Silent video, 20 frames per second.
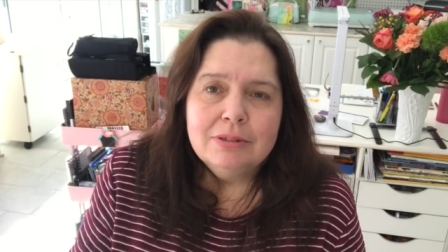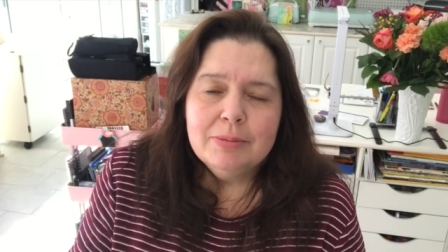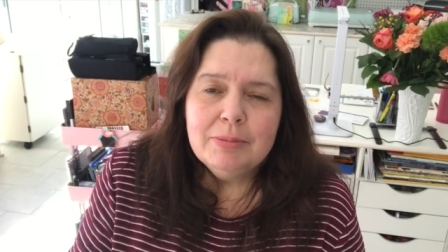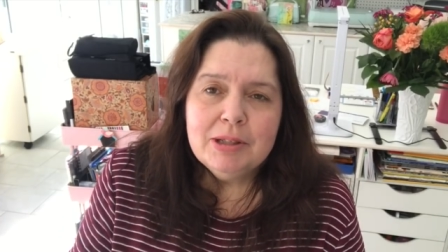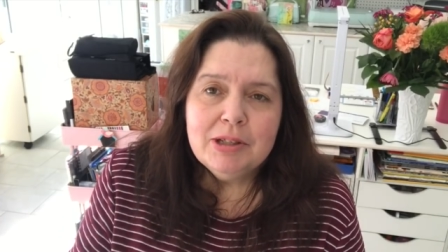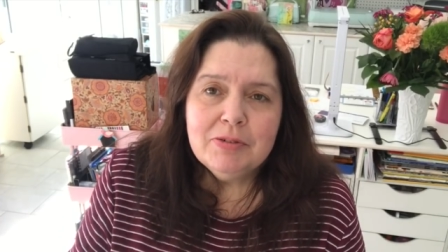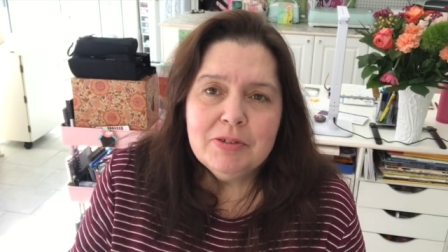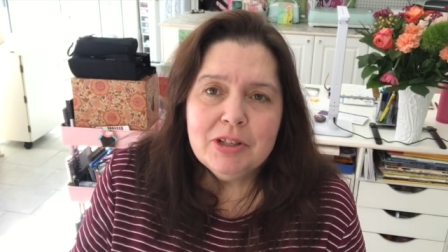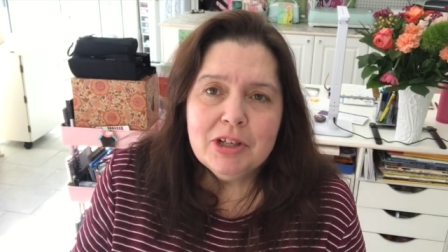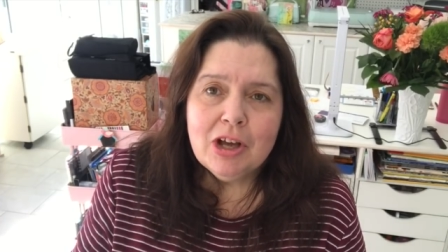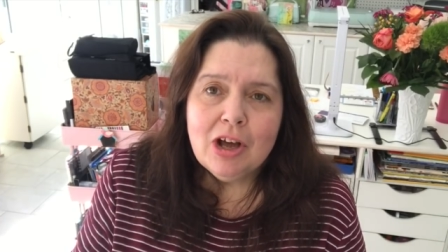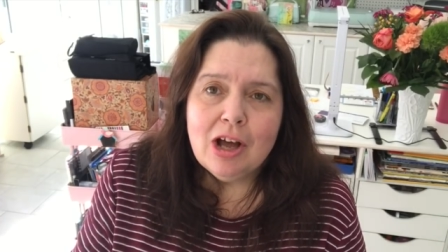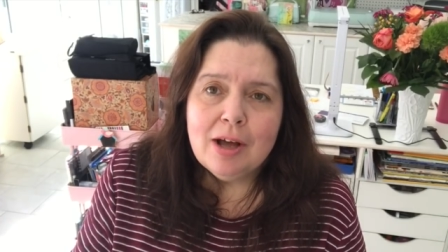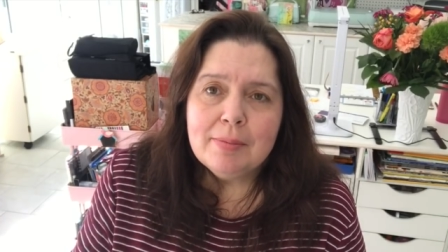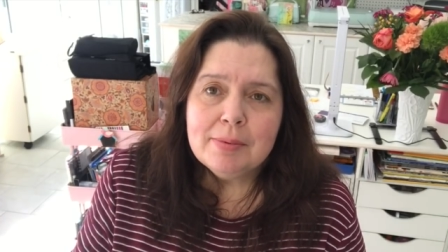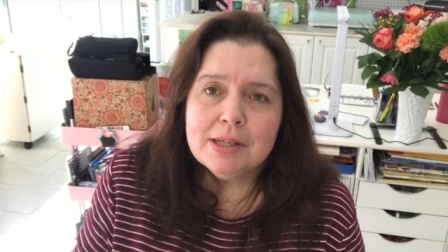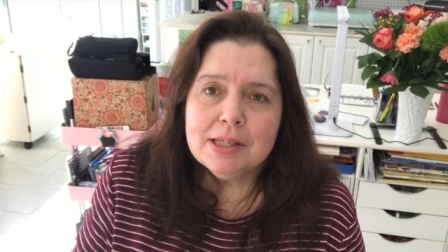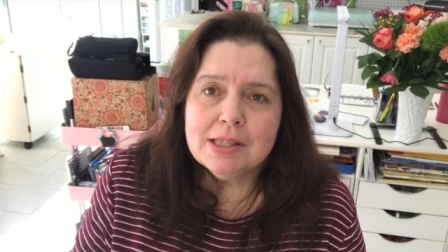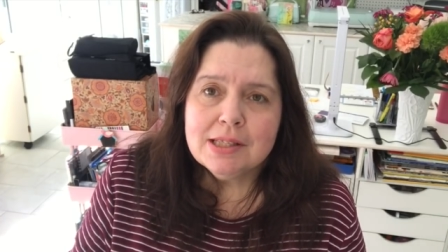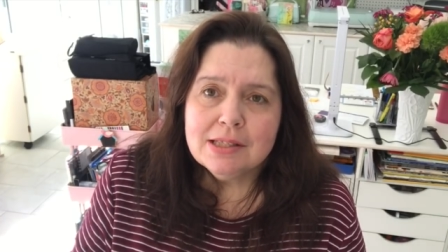Let me know in the
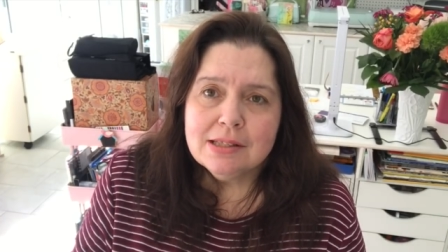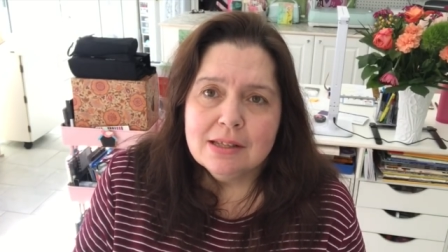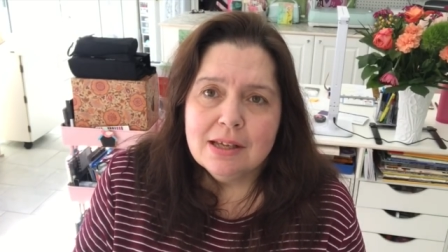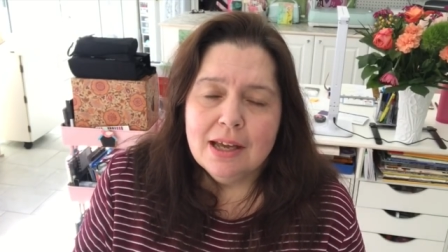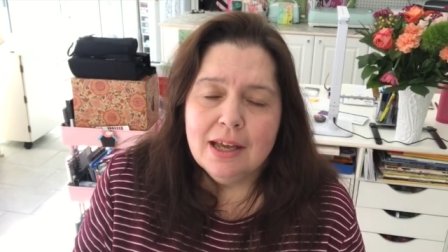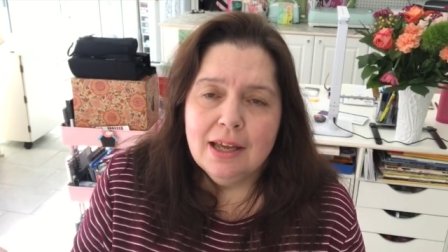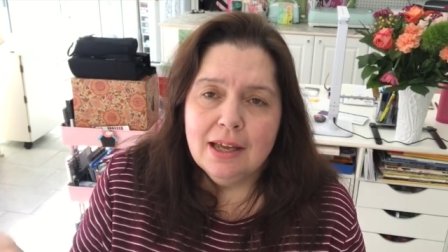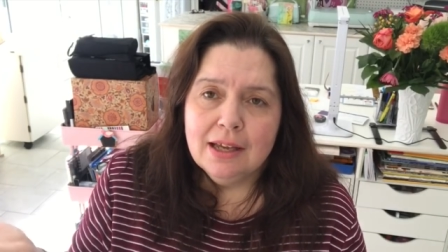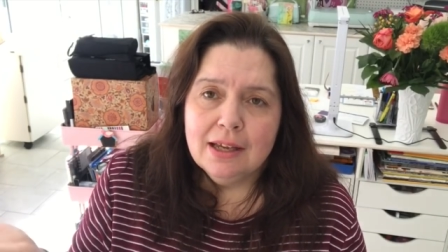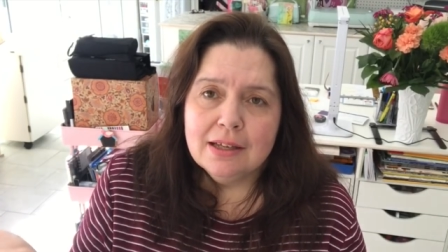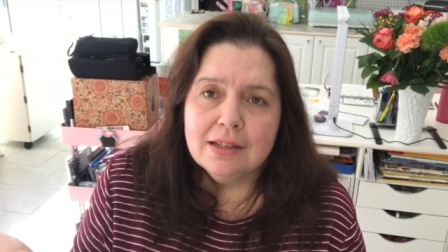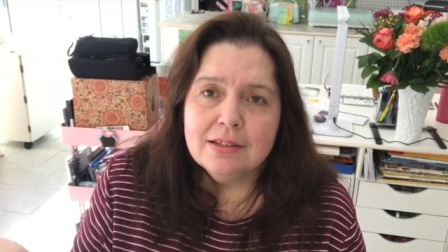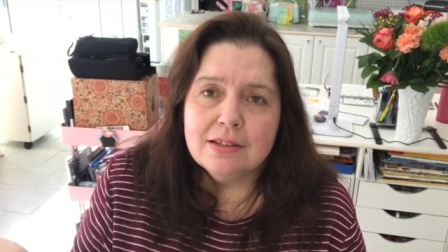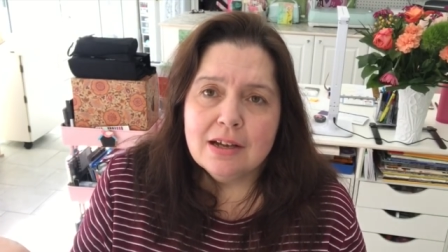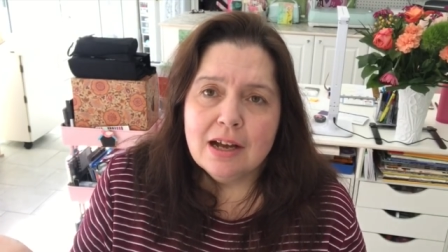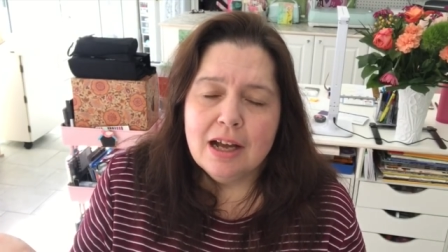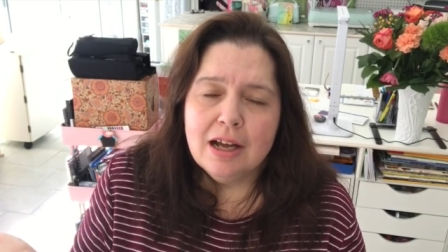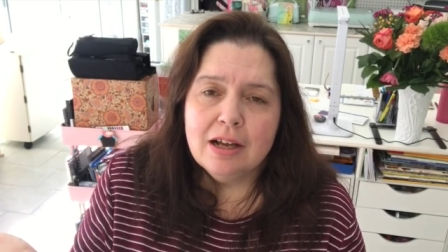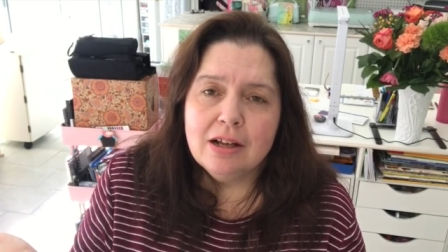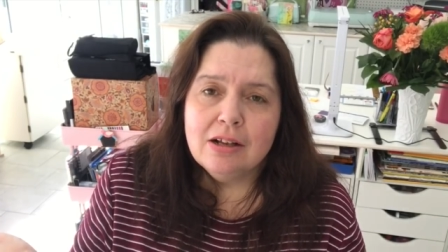comments,
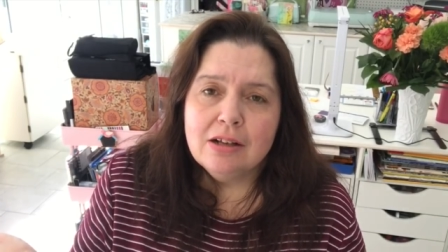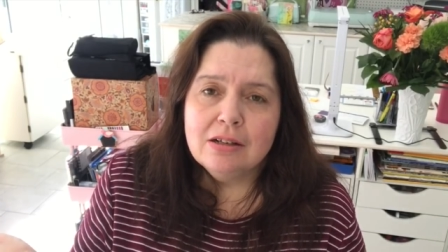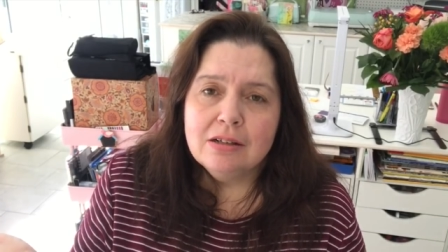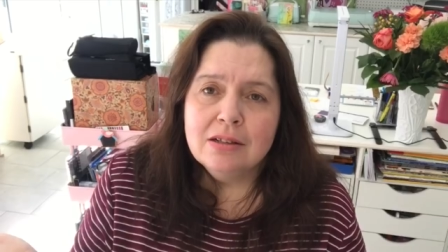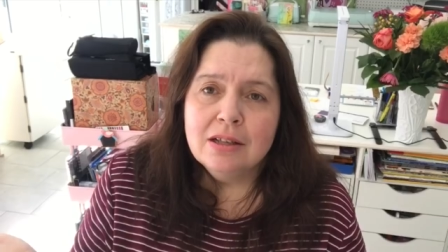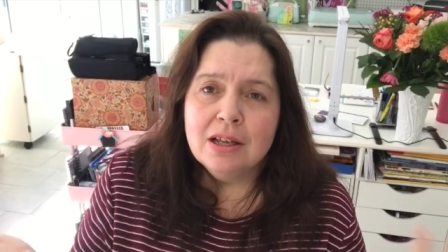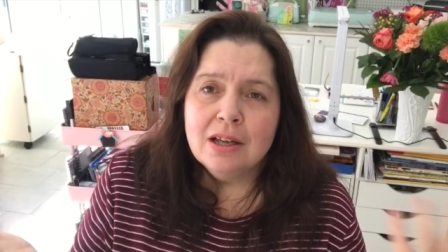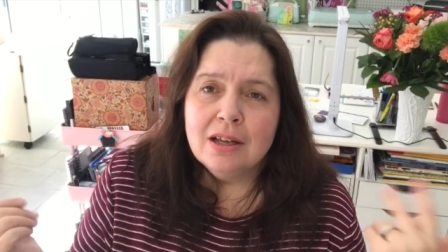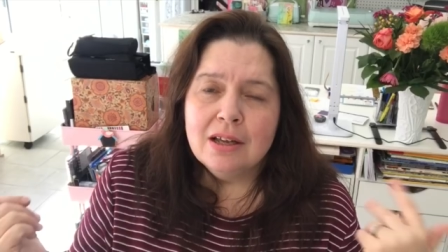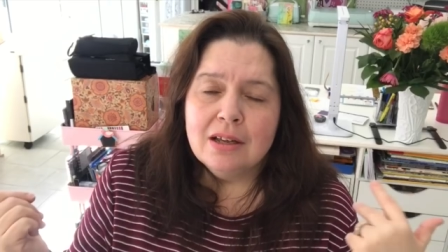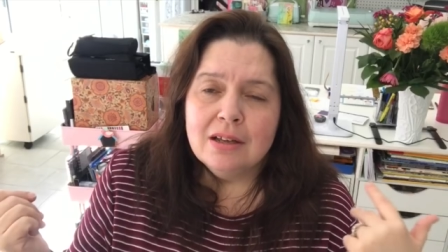and I'll